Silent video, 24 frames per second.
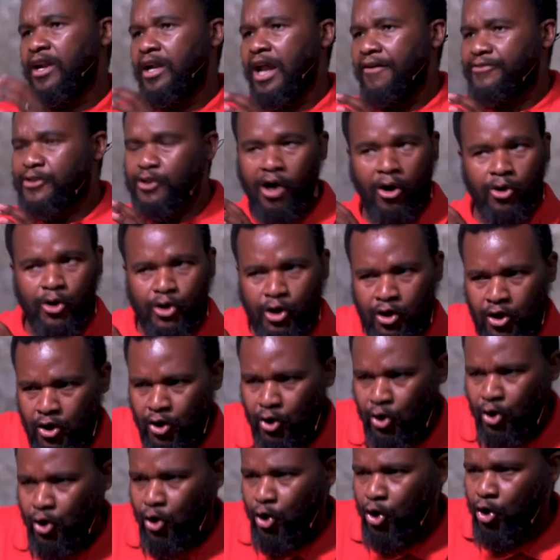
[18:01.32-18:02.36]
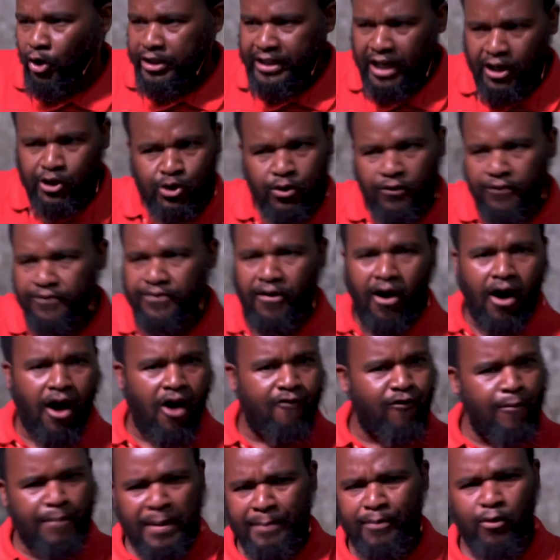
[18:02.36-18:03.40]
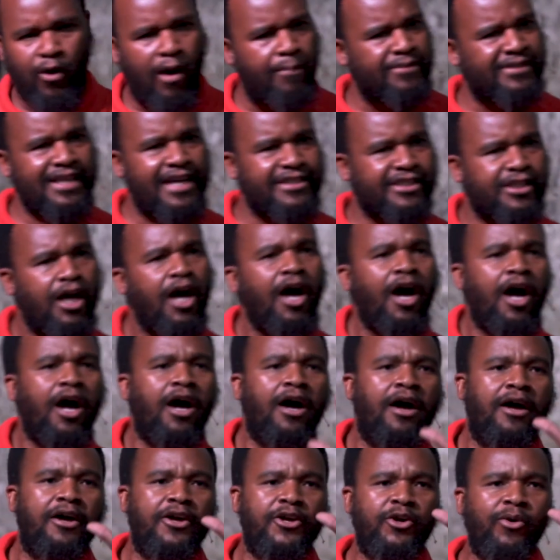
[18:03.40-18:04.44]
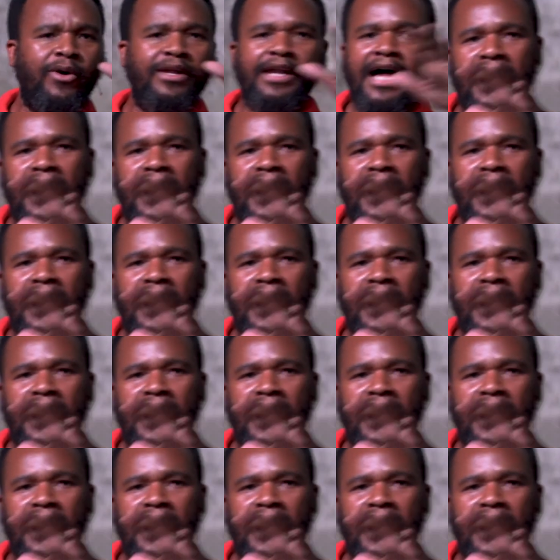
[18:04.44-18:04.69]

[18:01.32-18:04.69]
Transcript: have to go looking too far for people who are obsessed. You and I